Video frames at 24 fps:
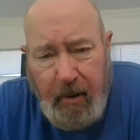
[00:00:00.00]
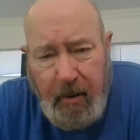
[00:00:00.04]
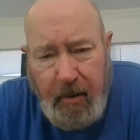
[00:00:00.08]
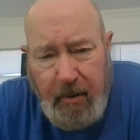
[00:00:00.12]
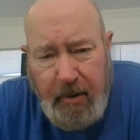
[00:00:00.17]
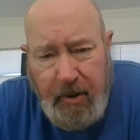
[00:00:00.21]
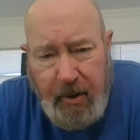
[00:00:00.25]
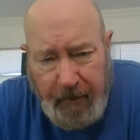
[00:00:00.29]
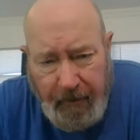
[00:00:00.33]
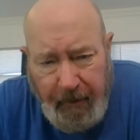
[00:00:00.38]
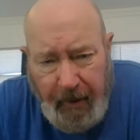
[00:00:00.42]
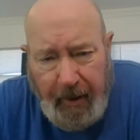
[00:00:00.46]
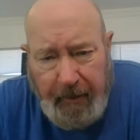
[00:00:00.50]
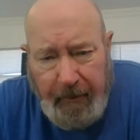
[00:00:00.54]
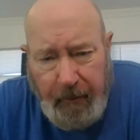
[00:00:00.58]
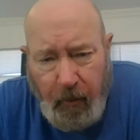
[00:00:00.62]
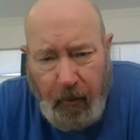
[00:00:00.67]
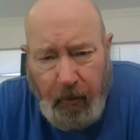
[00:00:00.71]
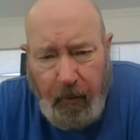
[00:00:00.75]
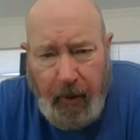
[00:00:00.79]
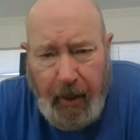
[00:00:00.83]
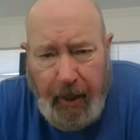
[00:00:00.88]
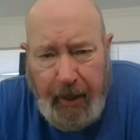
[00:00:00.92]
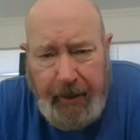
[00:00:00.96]
survival
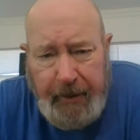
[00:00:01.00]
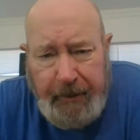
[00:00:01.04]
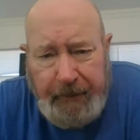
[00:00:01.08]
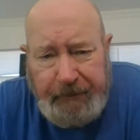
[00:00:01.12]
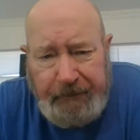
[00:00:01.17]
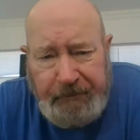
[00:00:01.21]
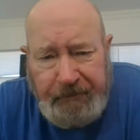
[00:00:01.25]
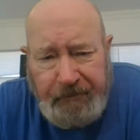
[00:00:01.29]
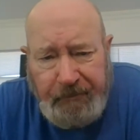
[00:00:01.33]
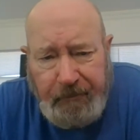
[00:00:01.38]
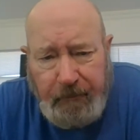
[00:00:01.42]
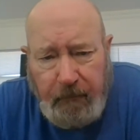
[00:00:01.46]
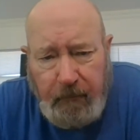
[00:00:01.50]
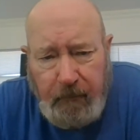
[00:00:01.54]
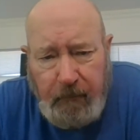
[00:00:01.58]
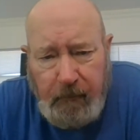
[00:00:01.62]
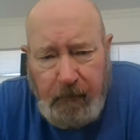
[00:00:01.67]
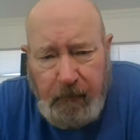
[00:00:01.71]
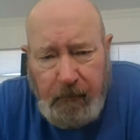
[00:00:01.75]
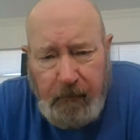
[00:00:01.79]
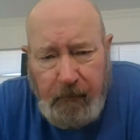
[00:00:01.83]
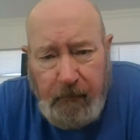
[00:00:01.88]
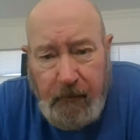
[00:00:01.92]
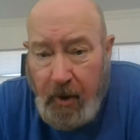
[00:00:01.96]
rate.
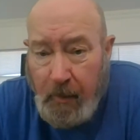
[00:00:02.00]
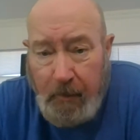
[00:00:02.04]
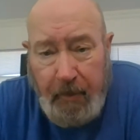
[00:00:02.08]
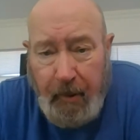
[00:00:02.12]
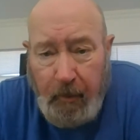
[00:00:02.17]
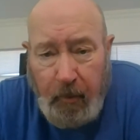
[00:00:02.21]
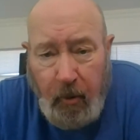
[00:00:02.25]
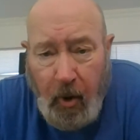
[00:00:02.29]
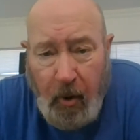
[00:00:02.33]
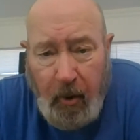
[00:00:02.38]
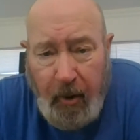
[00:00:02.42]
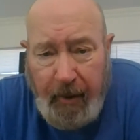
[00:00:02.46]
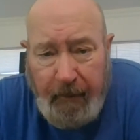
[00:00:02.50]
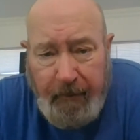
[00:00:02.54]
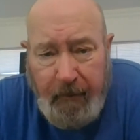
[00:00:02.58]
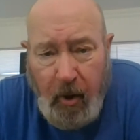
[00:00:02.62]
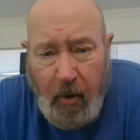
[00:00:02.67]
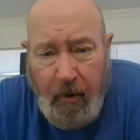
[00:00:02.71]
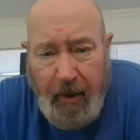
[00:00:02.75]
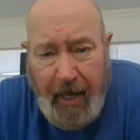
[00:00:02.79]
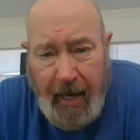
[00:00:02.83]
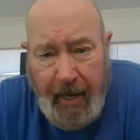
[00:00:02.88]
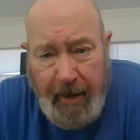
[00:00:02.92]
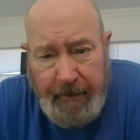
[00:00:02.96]
Some people don't even
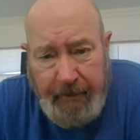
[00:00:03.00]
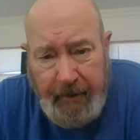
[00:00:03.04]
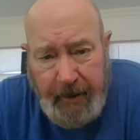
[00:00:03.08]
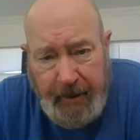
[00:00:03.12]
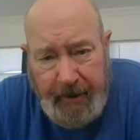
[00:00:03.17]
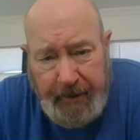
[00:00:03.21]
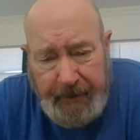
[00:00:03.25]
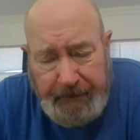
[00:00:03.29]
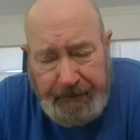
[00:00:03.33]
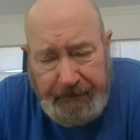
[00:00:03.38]
know they have it.